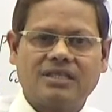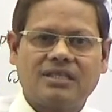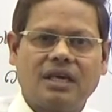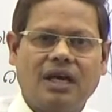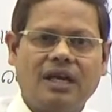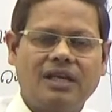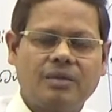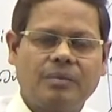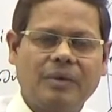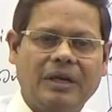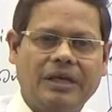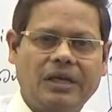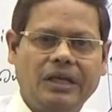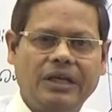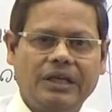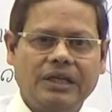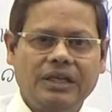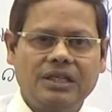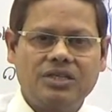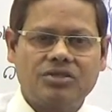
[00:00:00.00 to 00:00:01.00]
ultimately
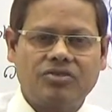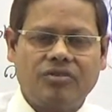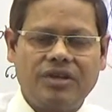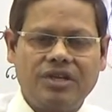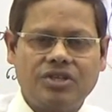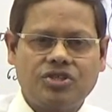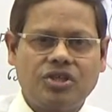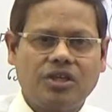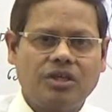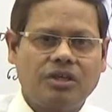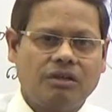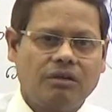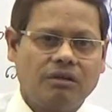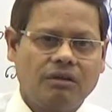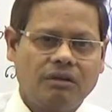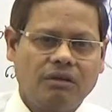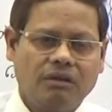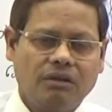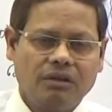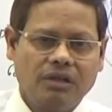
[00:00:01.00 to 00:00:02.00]
is reaching
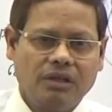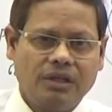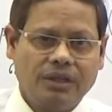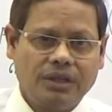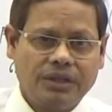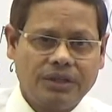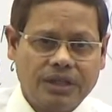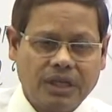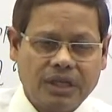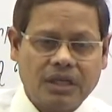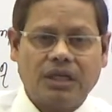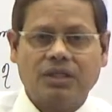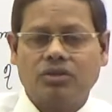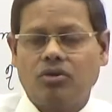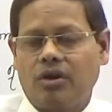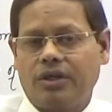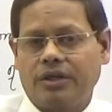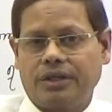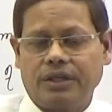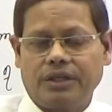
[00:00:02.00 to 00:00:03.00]
that
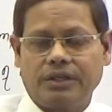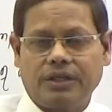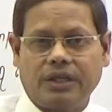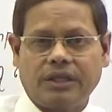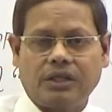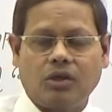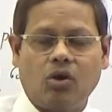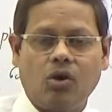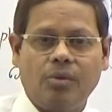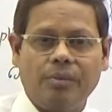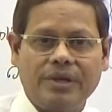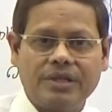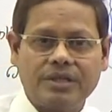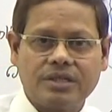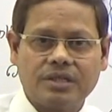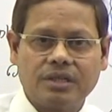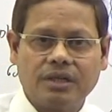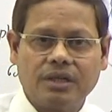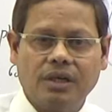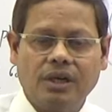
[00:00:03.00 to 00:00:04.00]
authority, that government
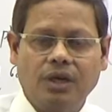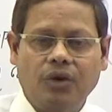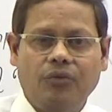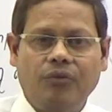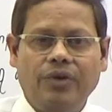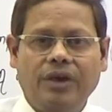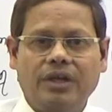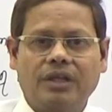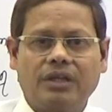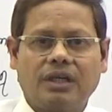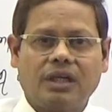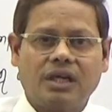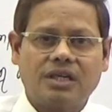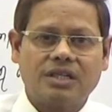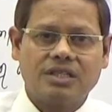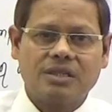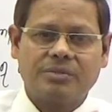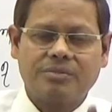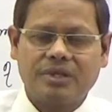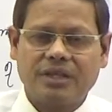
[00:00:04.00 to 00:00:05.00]
where the
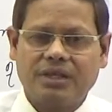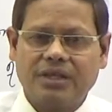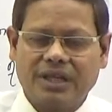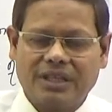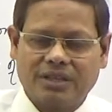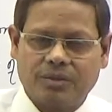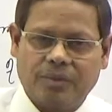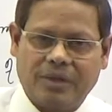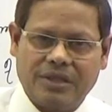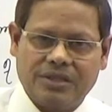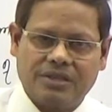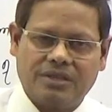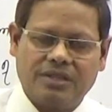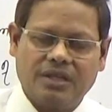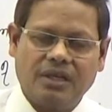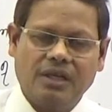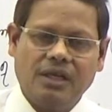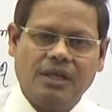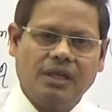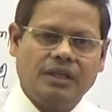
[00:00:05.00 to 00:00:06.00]
consumption takes place.
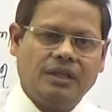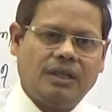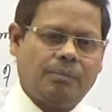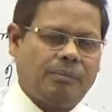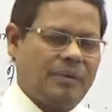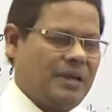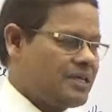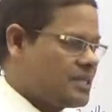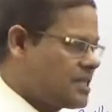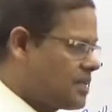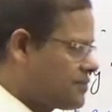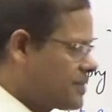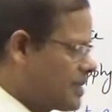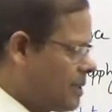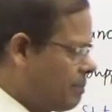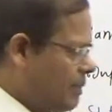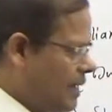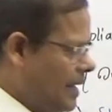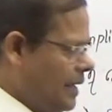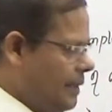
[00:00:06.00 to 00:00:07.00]
The place of
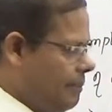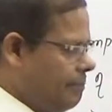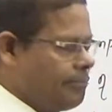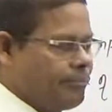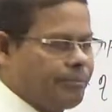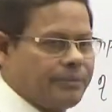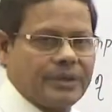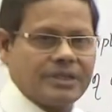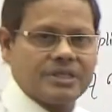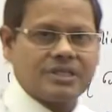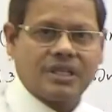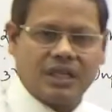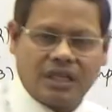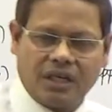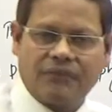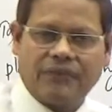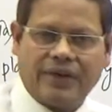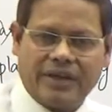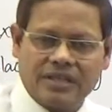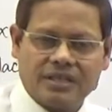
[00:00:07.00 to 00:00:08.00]
supply
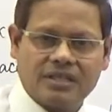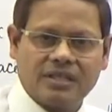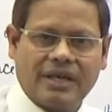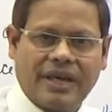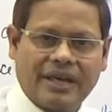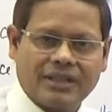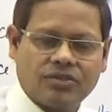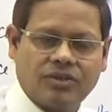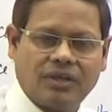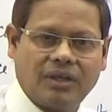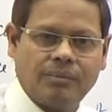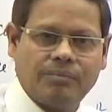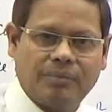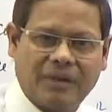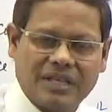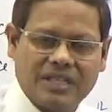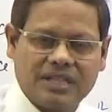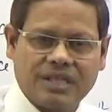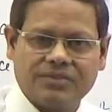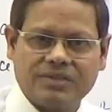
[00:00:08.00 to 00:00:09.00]
signifies, actually
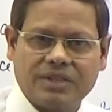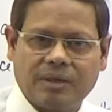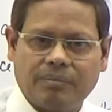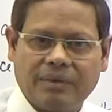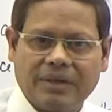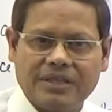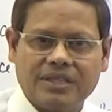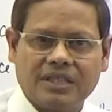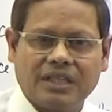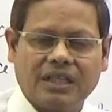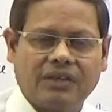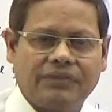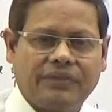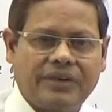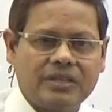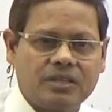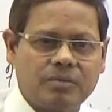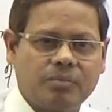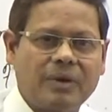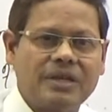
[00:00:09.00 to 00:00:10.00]
place of supply
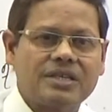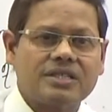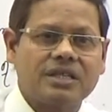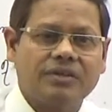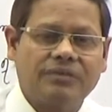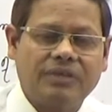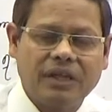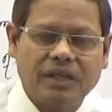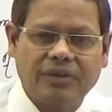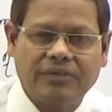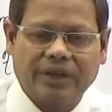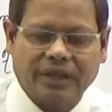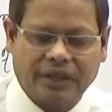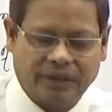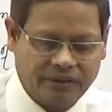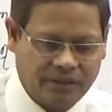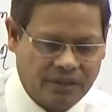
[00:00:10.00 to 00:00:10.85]
signifies place of delivery,